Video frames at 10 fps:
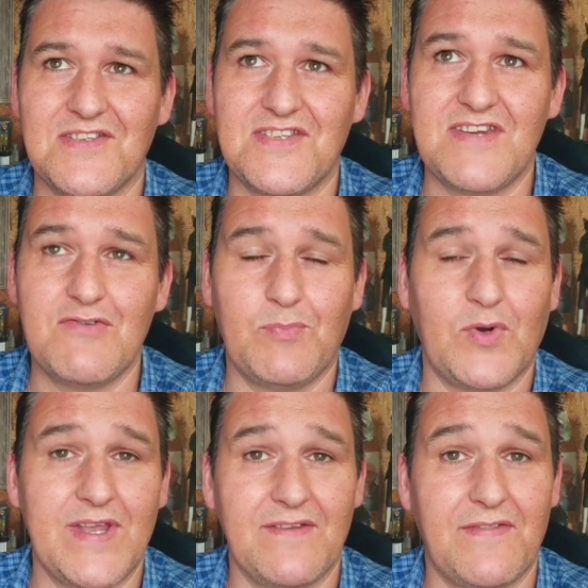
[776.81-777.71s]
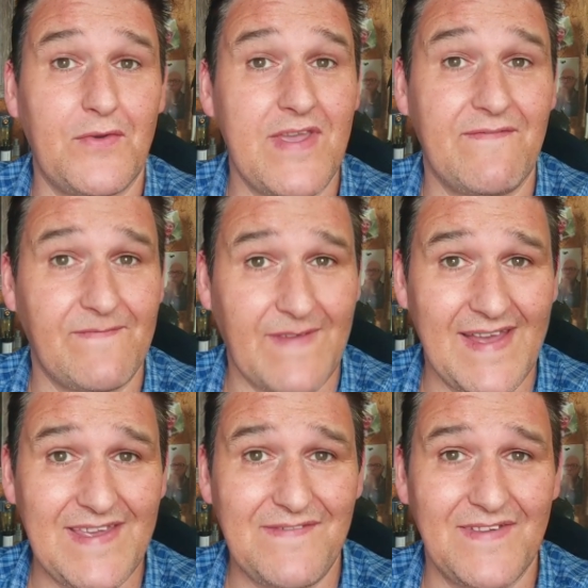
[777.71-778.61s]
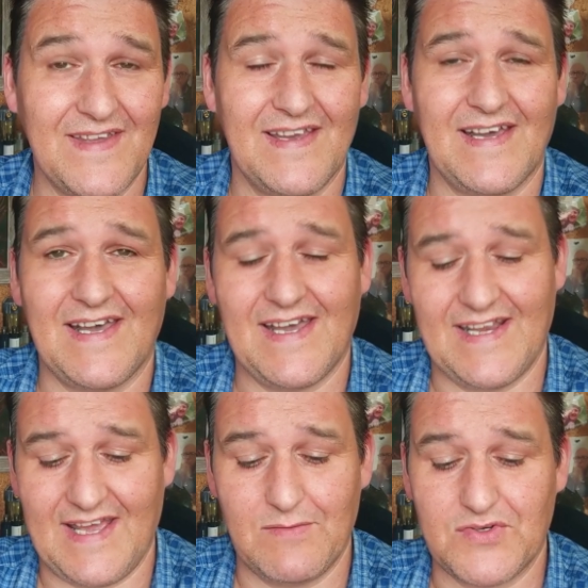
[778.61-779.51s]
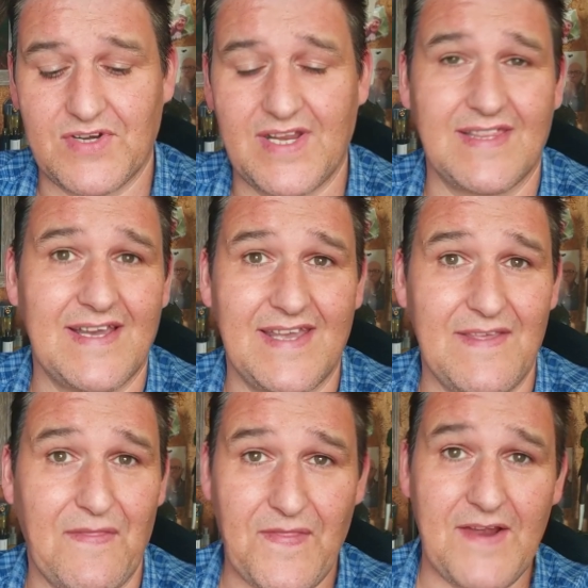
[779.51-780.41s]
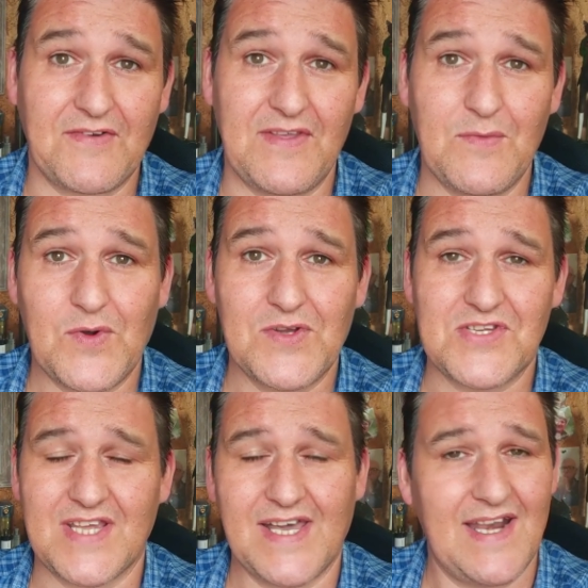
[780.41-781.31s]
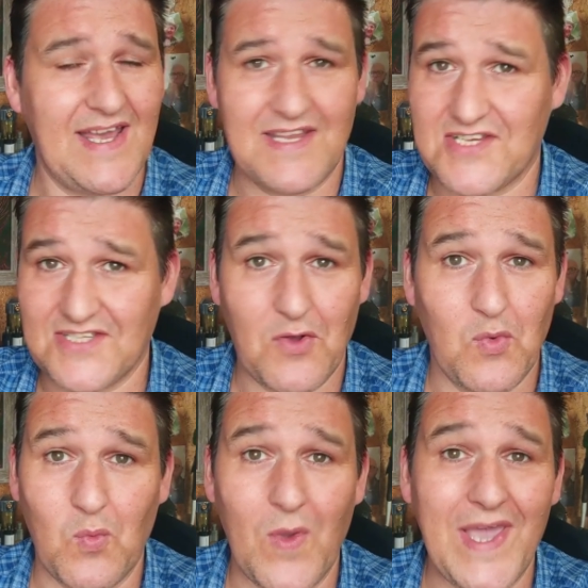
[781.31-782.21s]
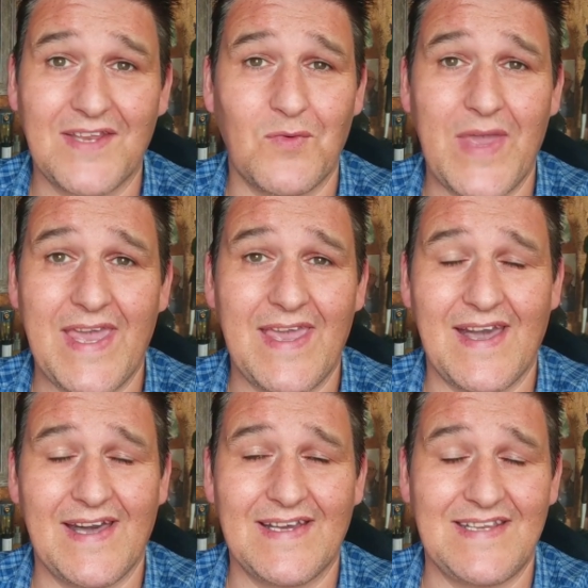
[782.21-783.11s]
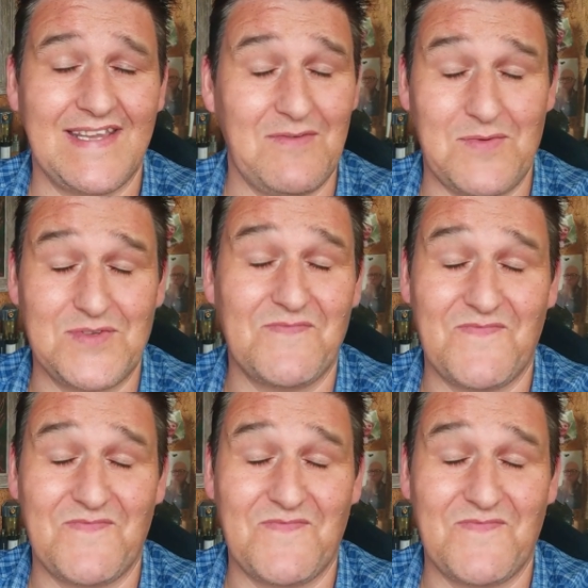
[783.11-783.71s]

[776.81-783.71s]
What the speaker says: 0.35 and I was running that at 30 watts and it still wicked away and it was